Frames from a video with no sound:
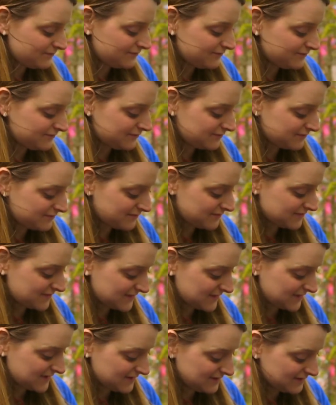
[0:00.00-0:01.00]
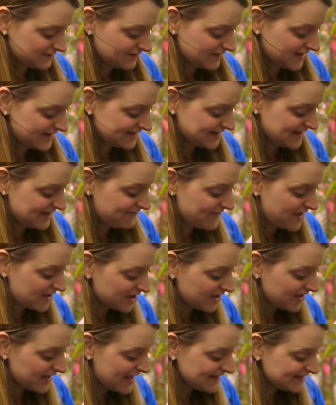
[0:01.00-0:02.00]
we can say we've got this
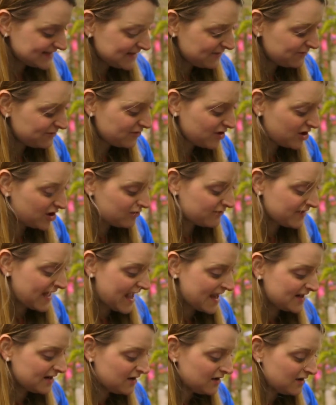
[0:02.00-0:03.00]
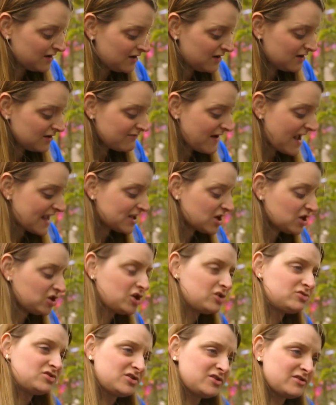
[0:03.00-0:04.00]
evidence. So that's really useful for
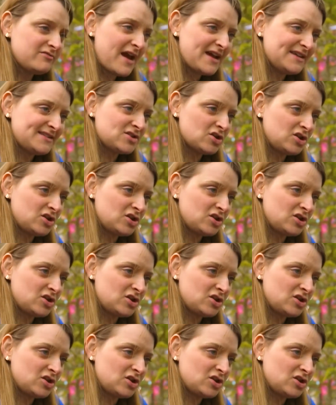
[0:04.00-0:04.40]
us.